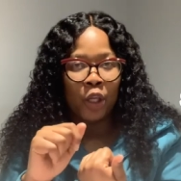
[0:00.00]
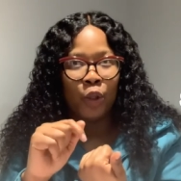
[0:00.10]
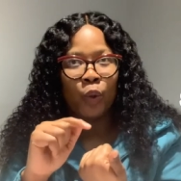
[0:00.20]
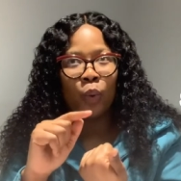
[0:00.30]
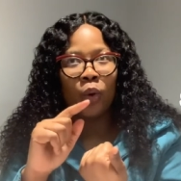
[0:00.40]

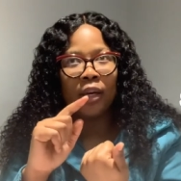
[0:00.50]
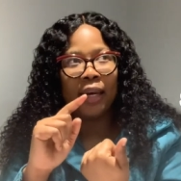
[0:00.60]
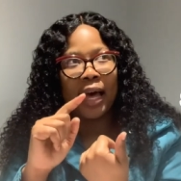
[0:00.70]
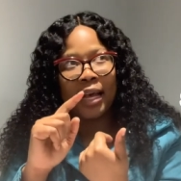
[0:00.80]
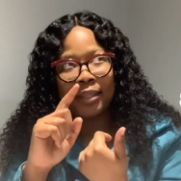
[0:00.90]
you will
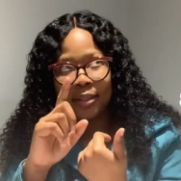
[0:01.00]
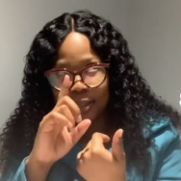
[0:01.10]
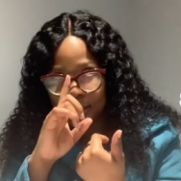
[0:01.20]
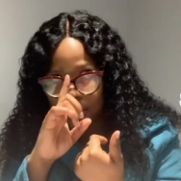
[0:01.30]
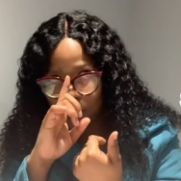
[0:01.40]

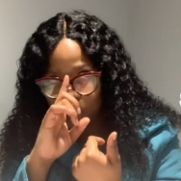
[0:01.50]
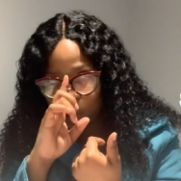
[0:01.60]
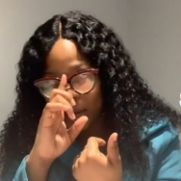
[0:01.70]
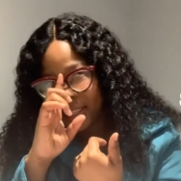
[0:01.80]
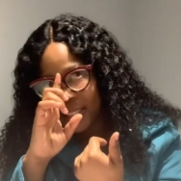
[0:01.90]
last
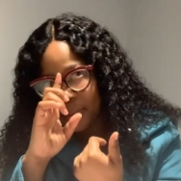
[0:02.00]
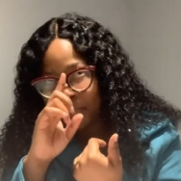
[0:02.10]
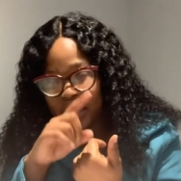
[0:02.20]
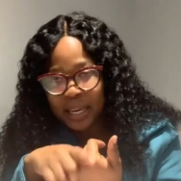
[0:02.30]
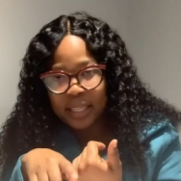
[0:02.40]
20
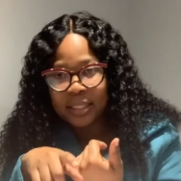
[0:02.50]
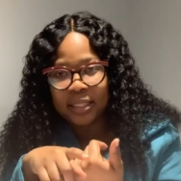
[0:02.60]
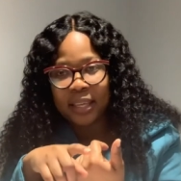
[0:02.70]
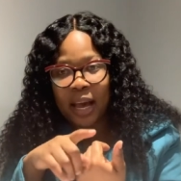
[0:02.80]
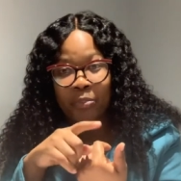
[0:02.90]
minutes,
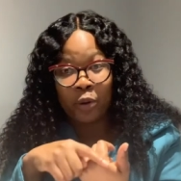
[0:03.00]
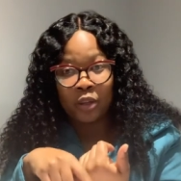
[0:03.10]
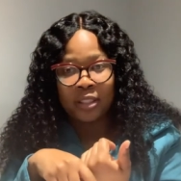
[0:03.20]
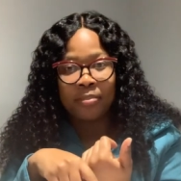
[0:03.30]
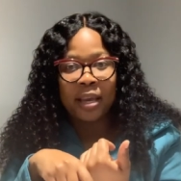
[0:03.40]

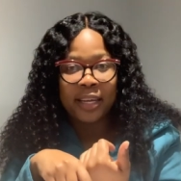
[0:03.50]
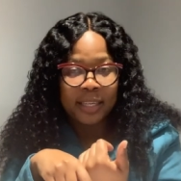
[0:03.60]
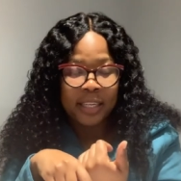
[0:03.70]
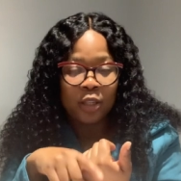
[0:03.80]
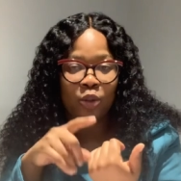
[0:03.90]

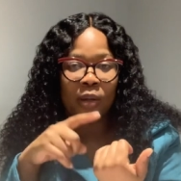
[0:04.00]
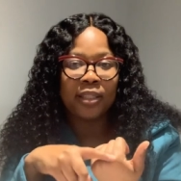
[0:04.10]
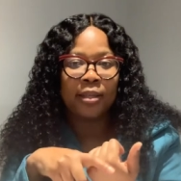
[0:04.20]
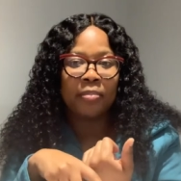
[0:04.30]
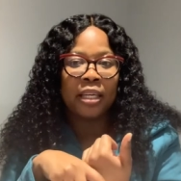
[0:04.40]
approximately
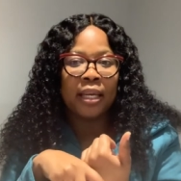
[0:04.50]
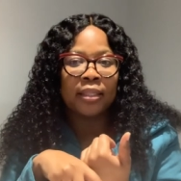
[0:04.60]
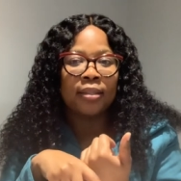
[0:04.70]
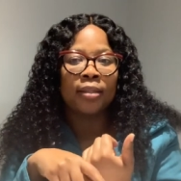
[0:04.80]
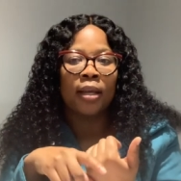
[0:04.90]
20
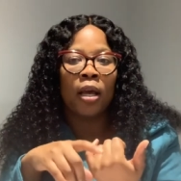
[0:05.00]
minutes.